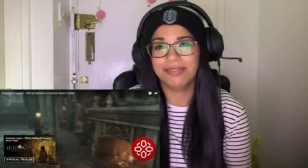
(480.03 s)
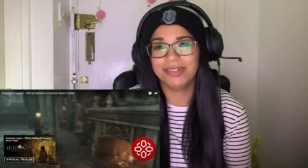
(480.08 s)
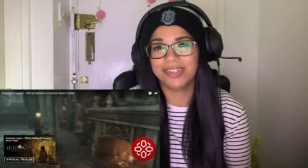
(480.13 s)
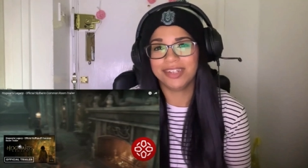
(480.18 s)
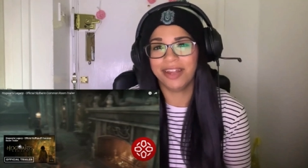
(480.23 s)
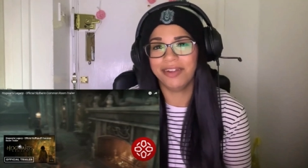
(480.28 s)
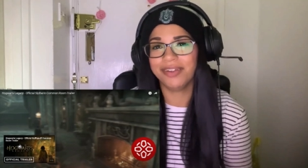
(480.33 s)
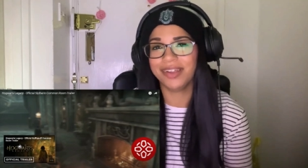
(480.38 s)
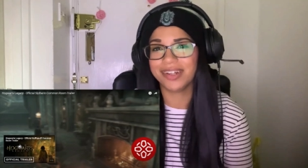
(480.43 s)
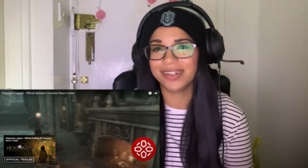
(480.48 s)

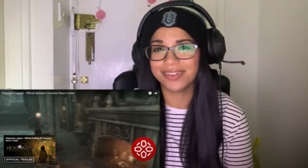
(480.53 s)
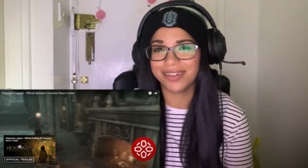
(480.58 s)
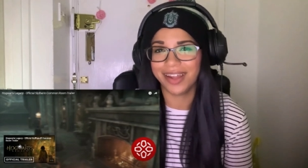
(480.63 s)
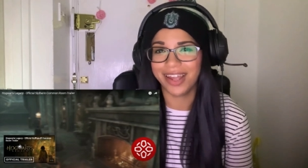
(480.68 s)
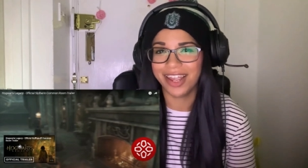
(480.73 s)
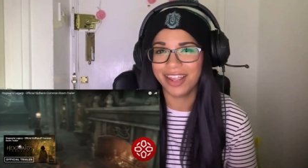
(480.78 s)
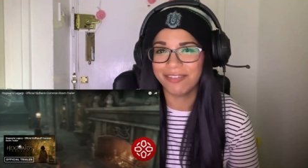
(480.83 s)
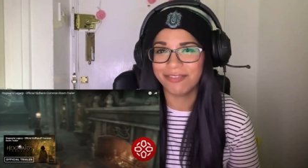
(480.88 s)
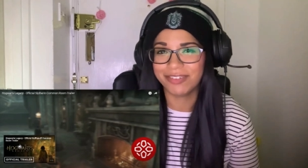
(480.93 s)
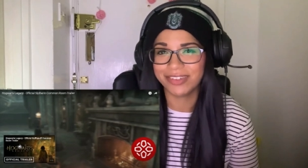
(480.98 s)
so
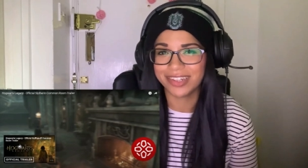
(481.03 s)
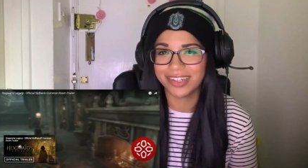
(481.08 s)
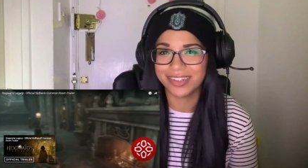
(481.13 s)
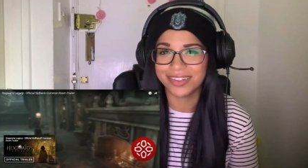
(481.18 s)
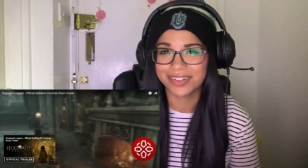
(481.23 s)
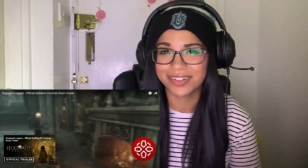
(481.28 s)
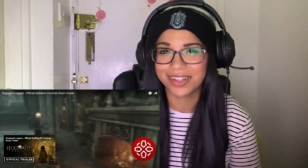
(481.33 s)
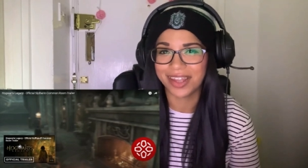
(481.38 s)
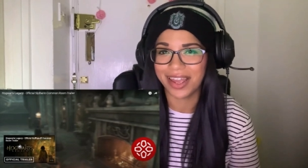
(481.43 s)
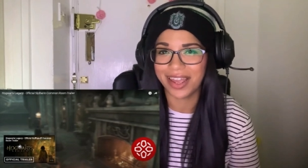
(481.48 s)
excited for
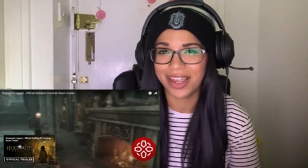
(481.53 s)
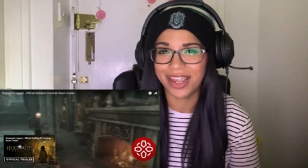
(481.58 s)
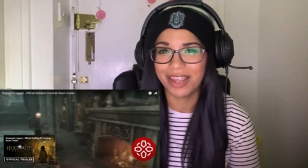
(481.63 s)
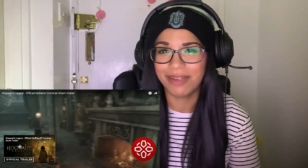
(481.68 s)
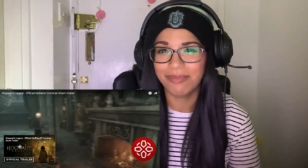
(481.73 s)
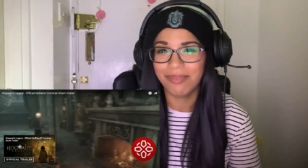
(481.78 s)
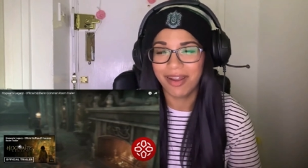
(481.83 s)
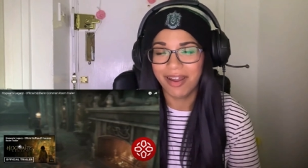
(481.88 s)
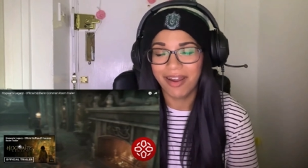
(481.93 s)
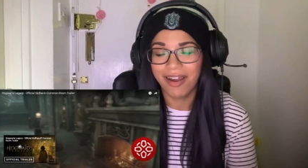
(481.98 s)
this
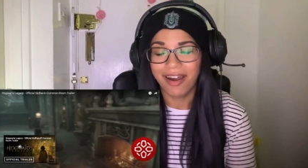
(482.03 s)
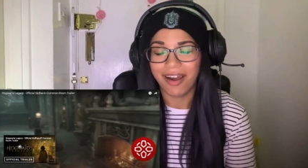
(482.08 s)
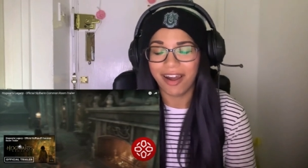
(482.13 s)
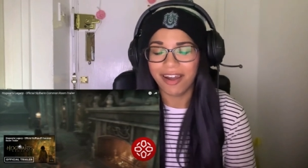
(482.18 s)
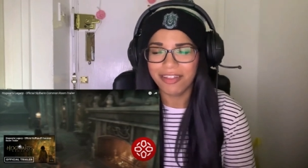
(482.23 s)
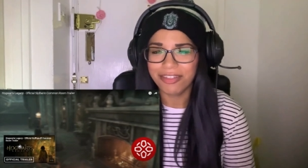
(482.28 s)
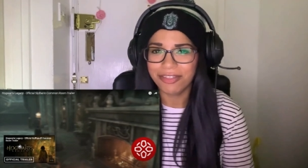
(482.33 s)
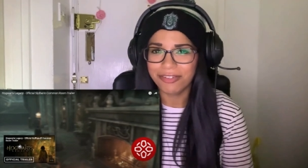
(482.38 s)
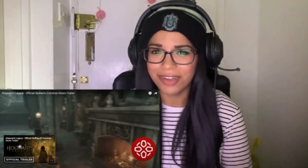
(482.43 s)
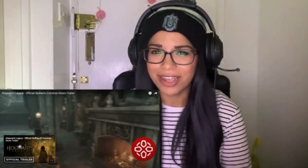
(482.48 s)
game i
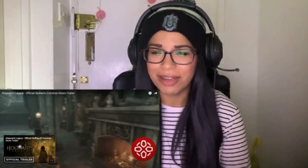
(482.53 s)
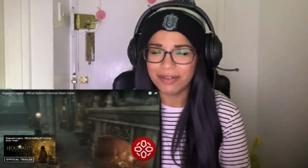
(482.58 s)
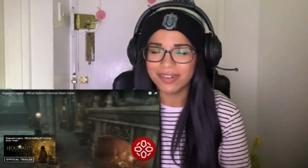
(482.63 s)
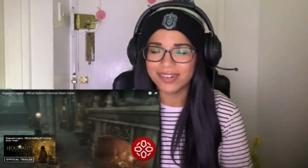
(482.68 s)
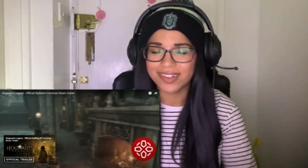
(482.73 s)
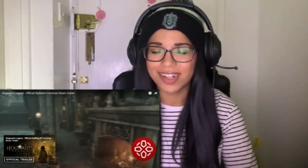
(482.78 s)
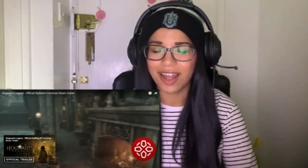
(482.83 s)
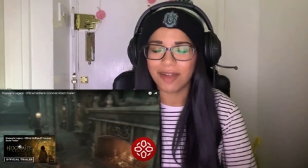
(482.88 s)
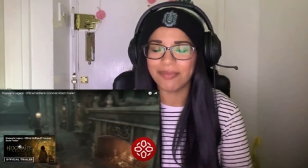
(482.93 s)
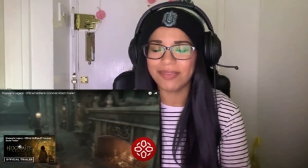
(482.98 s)
thought it
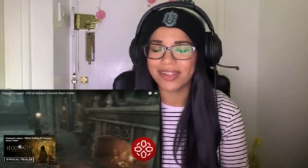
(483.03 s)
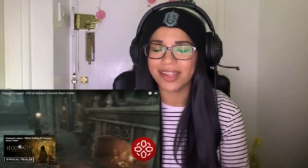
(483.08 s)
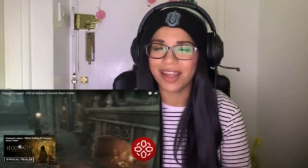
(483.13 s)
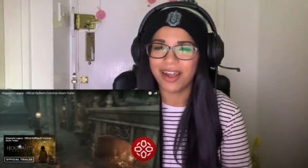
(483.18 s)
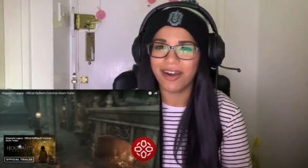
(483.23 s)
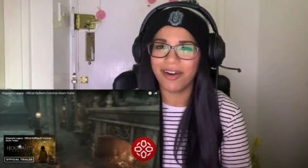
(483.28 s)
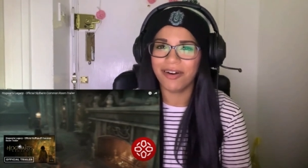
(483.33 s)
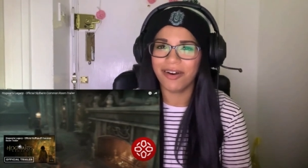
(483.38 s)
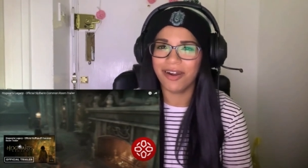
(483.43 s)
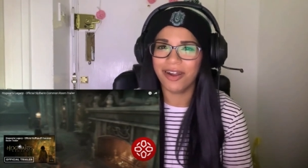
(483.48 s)
was coming
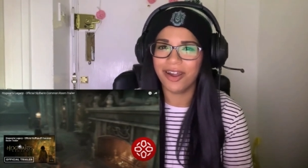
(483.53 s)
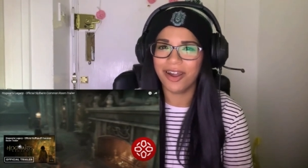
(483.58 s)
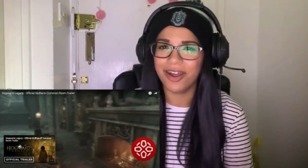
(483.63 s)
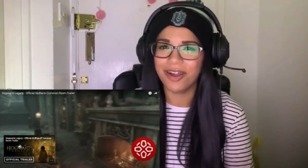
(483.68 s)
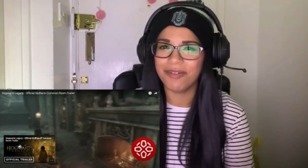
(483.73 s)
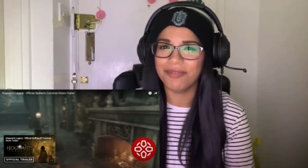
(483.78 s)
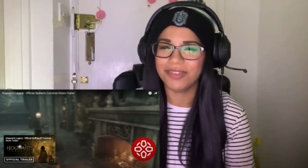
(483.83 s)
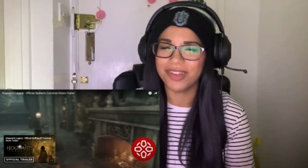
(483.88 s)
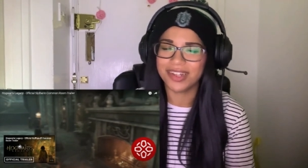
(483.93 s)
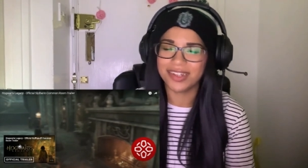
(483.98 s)
out
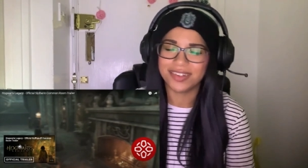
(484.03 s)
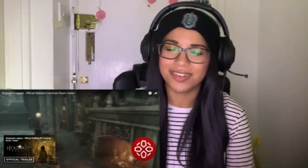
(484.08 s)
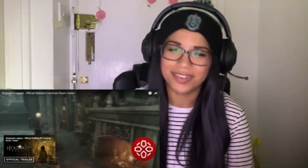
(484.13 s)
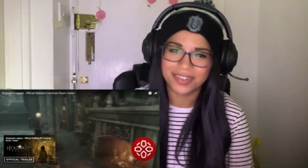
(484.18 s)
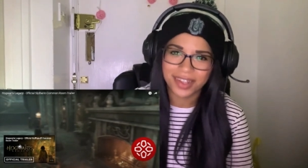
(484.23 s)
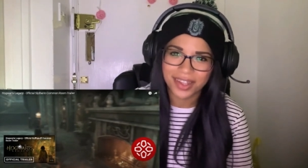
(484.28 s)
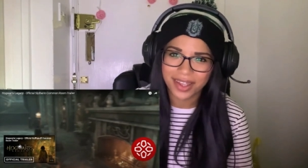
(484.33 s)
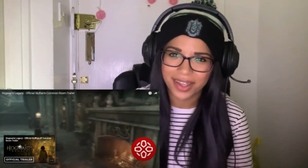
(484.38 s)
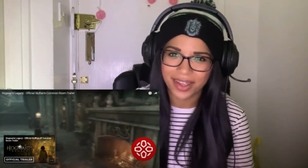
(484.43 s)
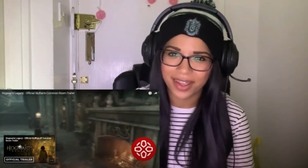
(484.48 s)
um, this
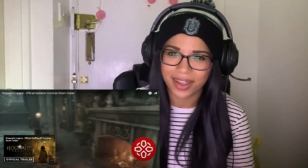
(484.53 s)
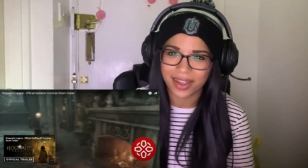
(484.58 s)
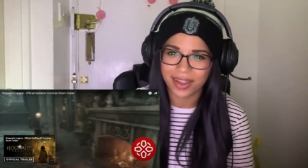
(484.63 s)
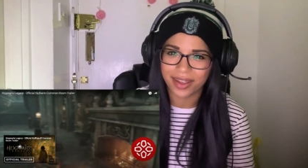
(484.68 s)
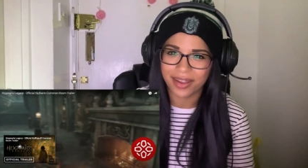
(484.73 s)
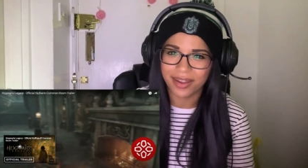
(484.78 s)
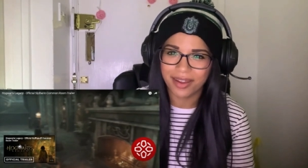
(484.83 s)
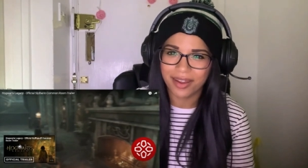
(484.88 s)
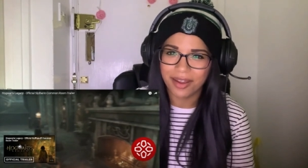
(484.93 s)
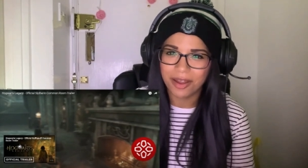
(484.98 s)

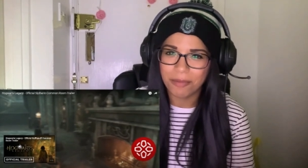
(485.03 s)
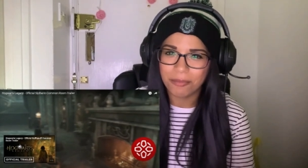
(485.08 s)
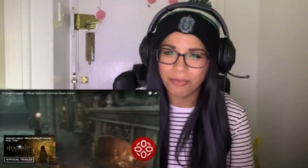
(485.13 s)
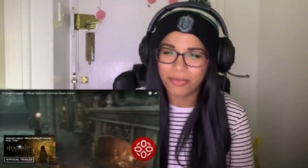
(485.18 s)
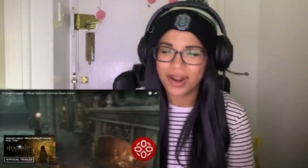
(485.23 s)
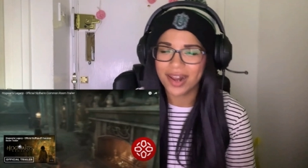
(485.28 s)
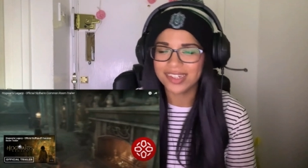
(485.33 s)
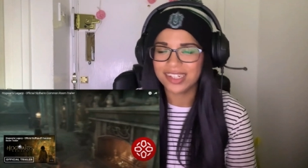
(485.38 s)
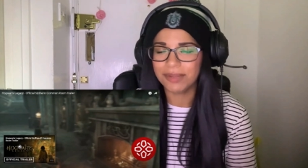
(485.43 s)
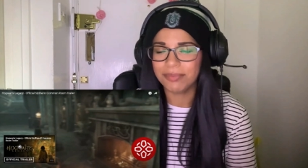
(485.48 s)
year
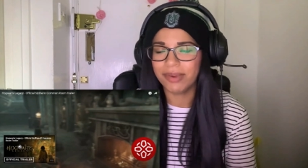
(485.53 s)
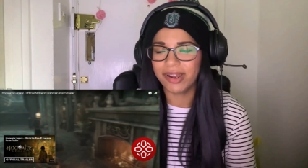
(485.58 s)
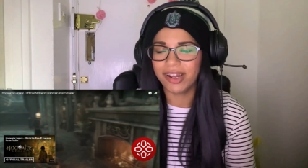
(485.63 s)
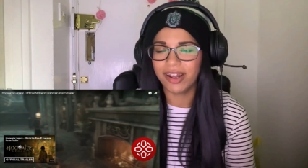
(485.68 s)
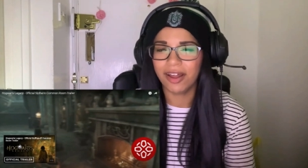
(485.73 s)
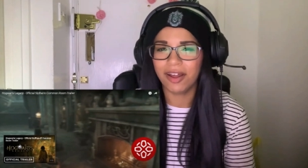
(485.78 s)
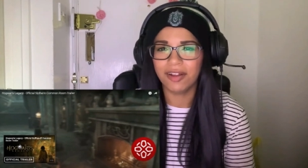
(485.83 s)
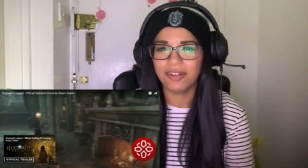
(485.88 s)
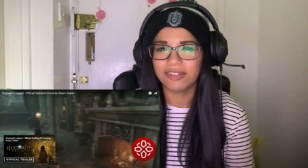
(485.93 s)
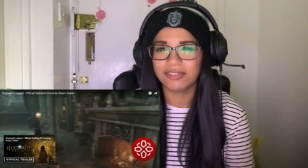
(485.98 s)
when i did my
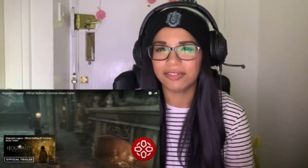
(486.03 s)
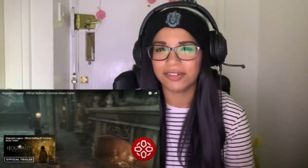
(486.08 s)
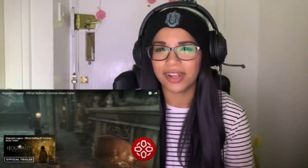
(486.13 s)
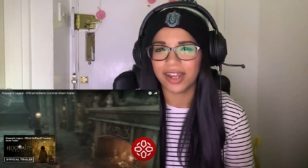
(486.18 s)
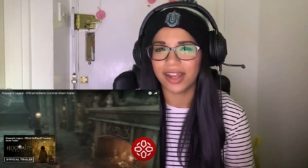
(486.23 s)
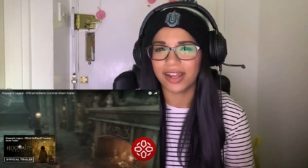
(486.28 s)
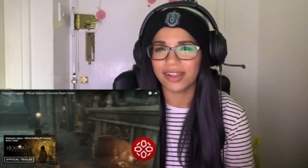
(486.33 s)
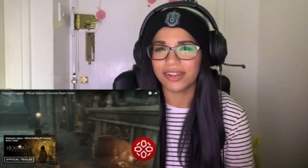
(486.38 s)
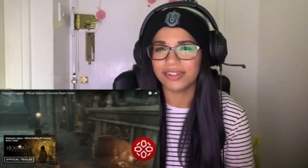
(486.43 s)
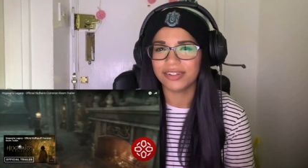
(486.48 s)
last
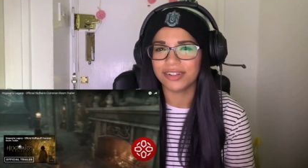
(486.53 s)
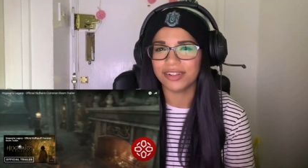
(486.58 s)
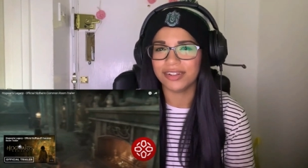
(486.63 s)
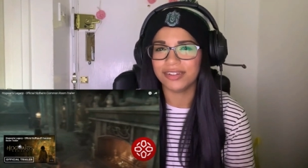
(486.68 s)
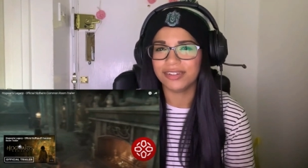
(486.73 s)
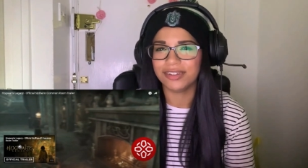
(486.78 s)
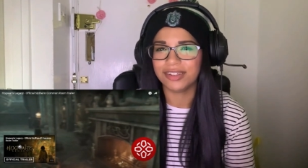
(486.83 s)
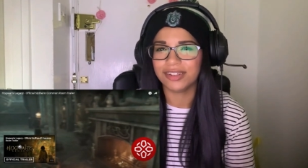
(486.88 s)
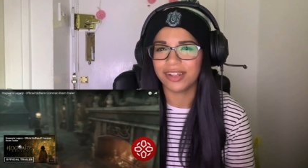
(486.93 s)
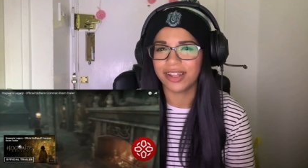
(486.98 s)
reaction
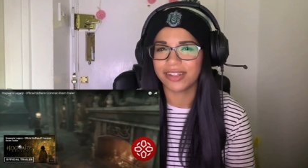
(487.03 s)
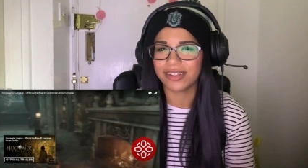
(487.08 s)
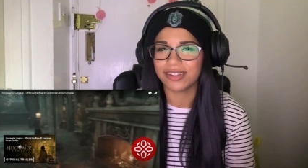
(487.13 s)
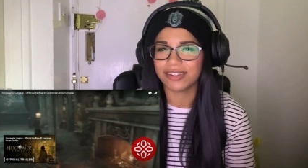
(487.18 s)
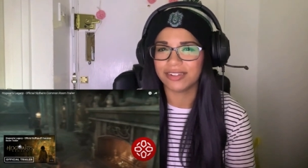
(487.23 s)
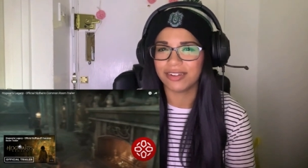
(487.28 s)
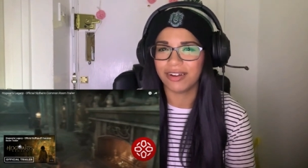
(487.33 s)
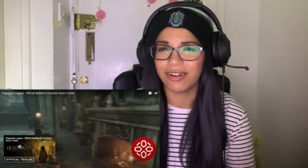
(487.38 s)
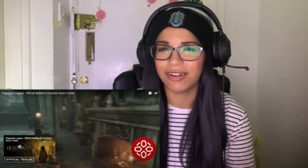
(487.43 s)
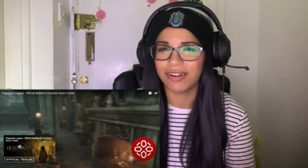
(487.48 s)
to the like the
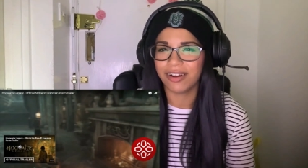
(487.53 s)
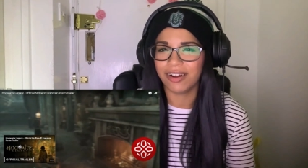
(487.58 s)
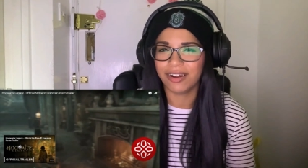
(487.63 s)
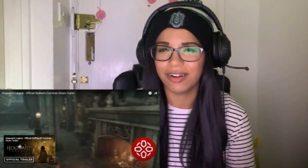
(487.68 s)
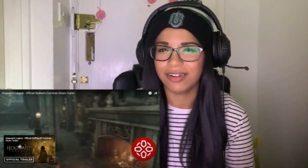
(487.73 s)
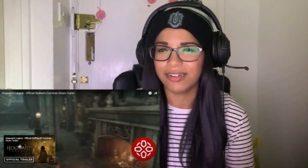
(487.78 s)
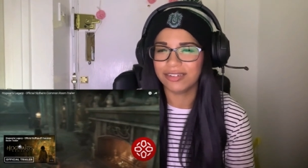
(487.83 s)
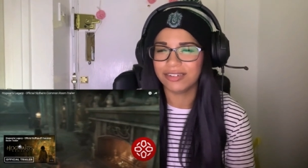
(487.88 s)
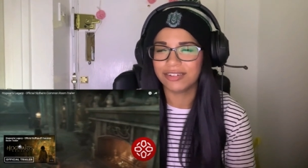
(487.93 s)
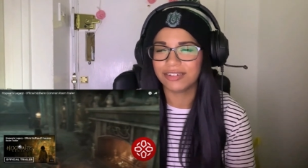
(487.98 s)
dark
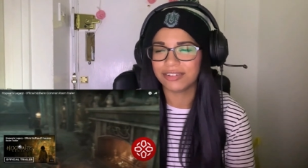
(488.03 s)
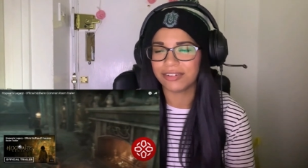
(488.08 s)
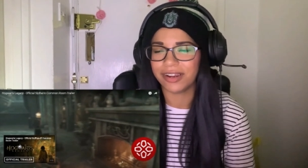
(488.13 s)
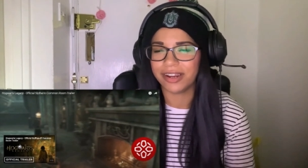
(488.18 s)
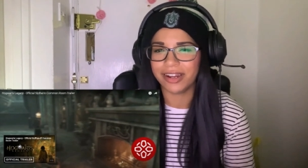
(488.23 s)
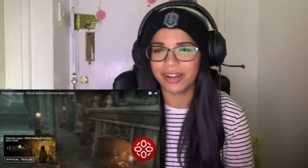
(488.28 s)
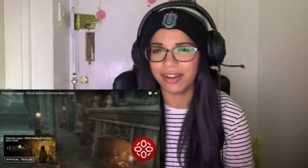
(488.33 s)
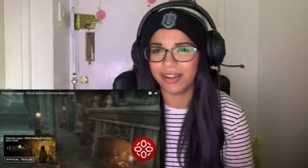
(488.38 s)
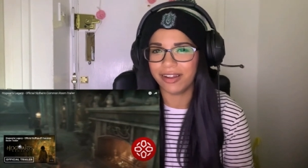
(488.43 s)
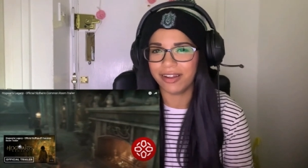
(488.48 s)
arts
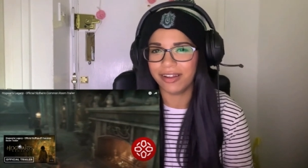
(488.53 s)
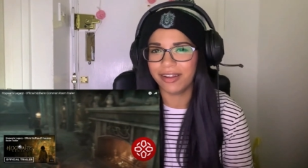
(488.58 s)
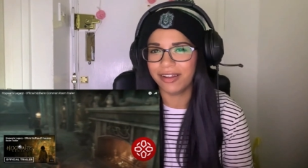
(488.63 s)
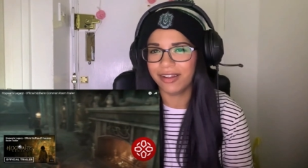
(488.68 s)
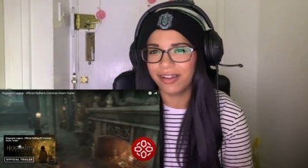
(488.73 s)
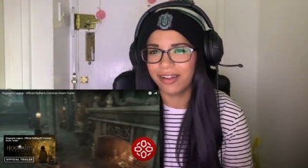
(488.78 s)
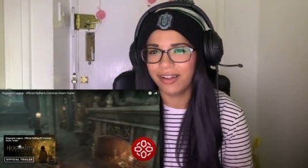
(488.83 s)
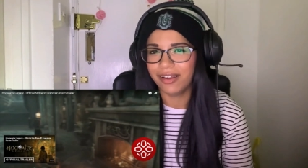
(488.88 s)
trailer